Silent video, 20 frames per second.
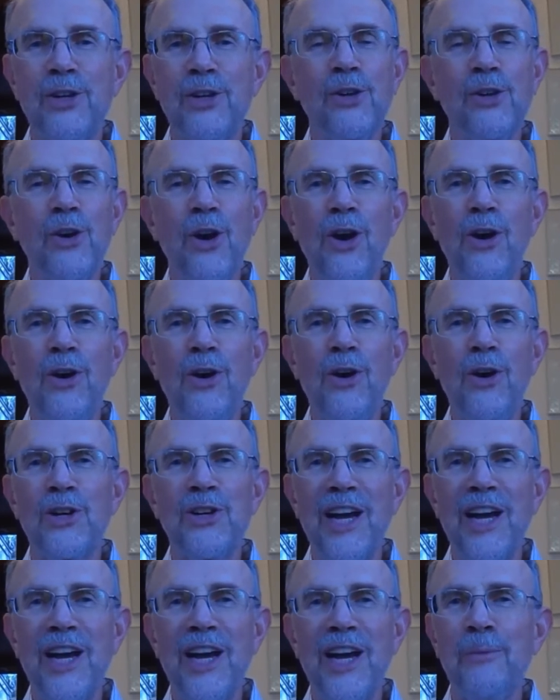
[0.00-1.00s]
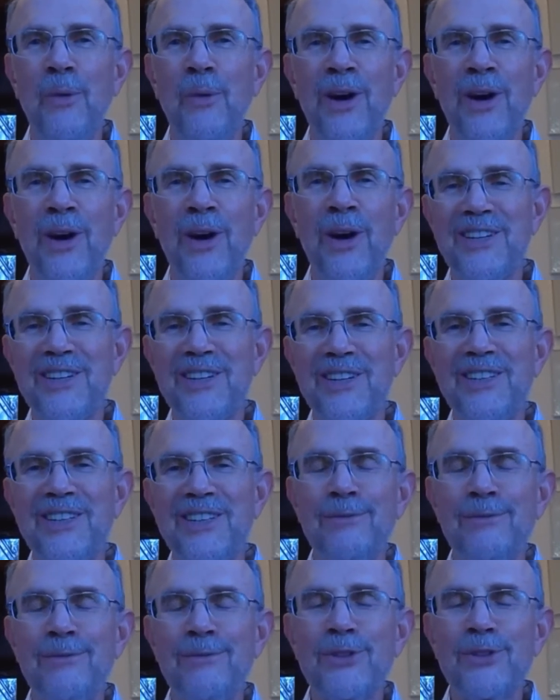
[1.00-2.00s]
It took too long to take them one
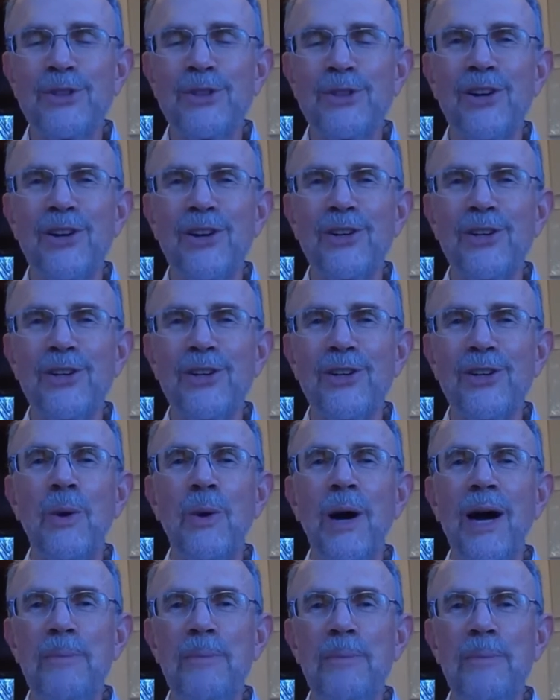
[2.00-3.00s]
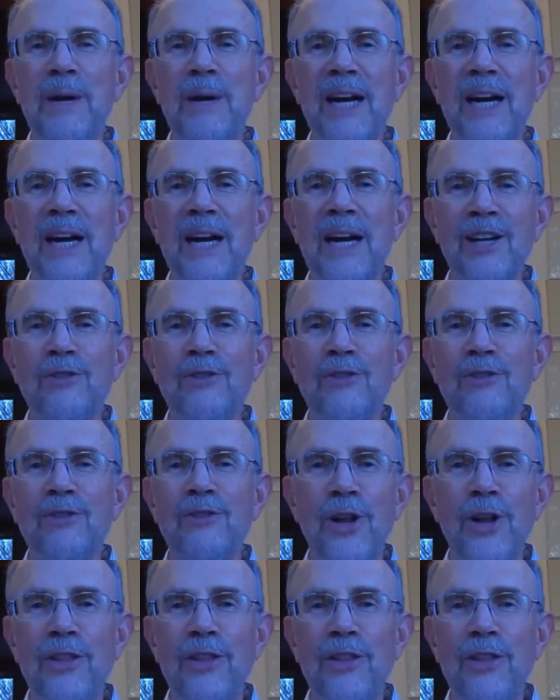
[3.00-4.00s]
at a time, so you learn to swallow a big
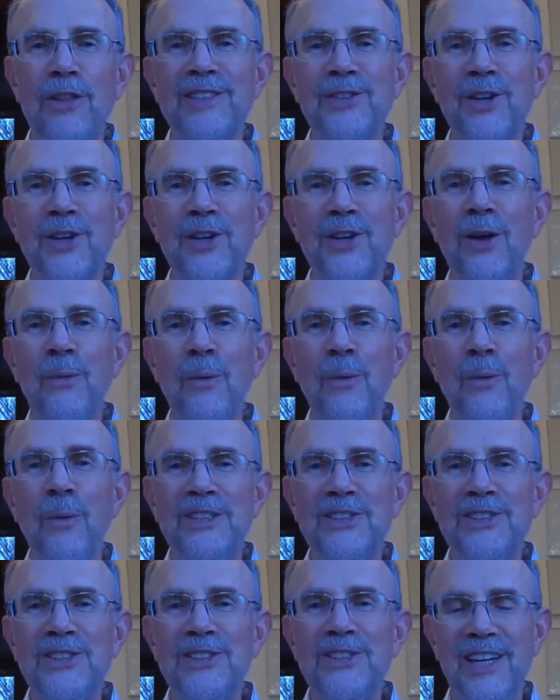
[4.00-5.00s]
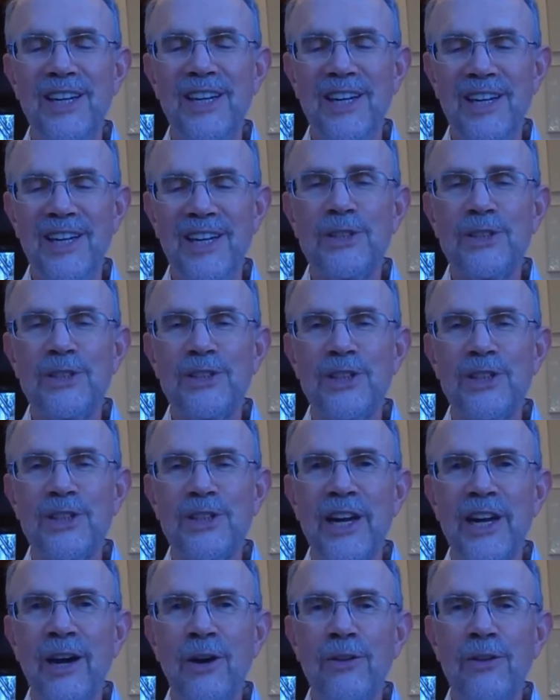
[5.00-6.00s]
handful of things all at once,
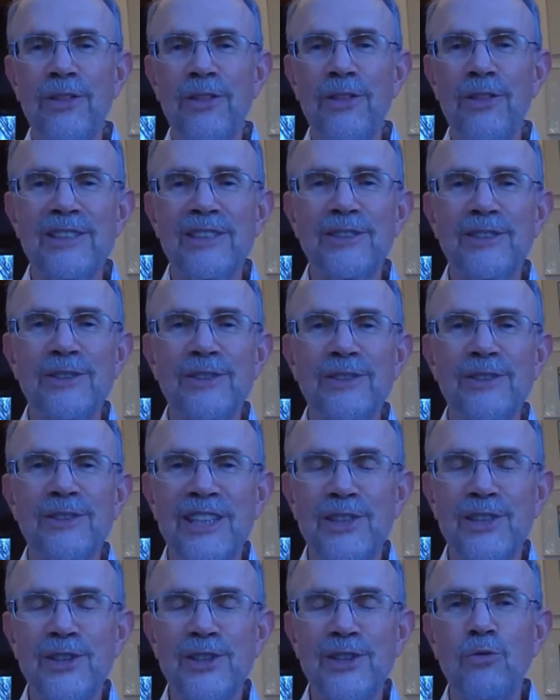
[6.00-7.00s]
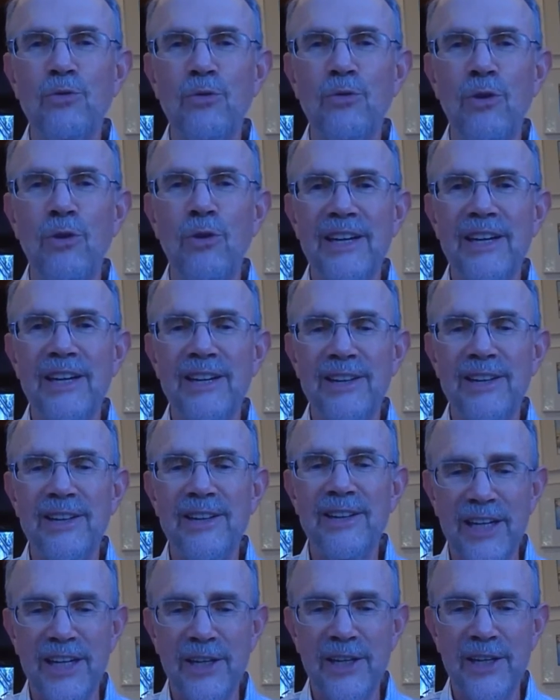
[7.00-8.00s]
which is a health hazard in its own right,
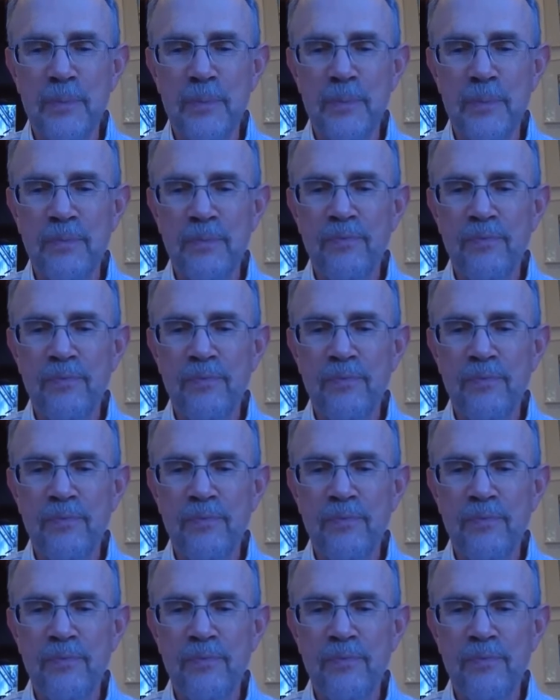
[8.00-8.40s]
I think.